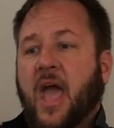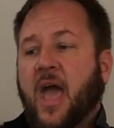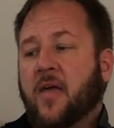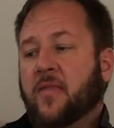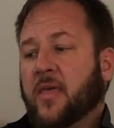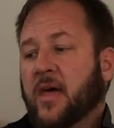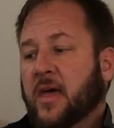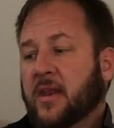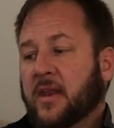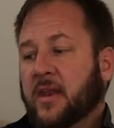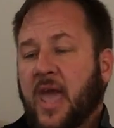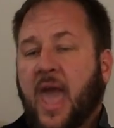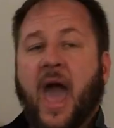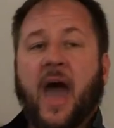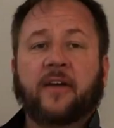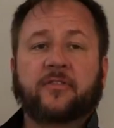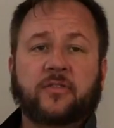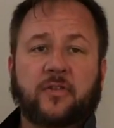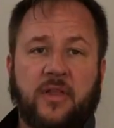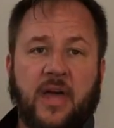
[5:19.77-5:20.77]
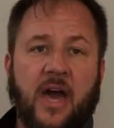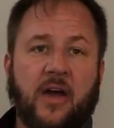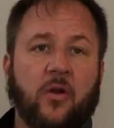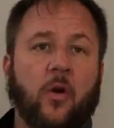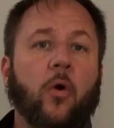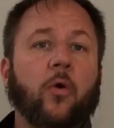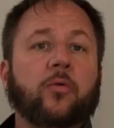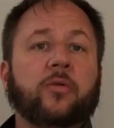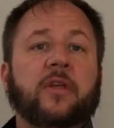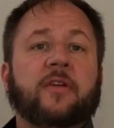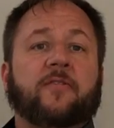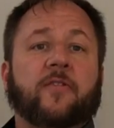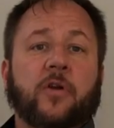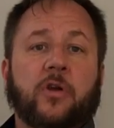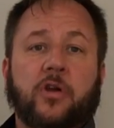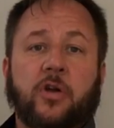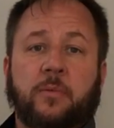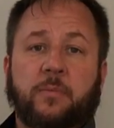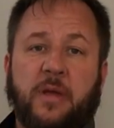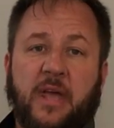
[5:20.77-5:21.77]
And then after that, only for
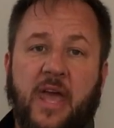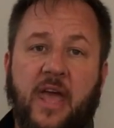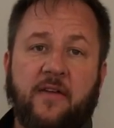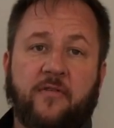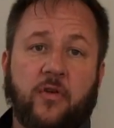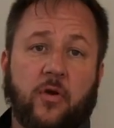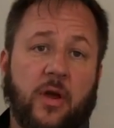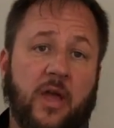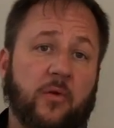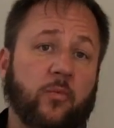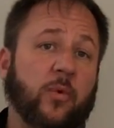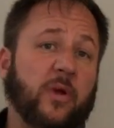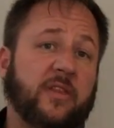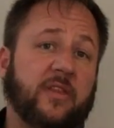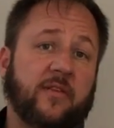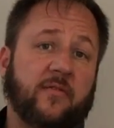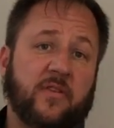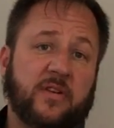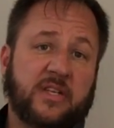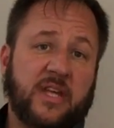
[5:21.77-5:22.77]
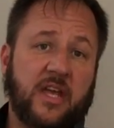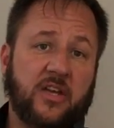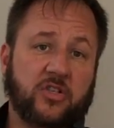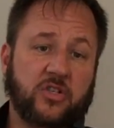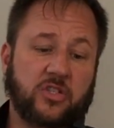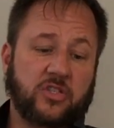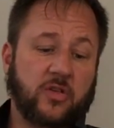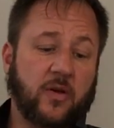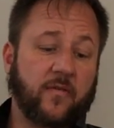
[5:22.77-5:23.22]
good behavior and with invitation.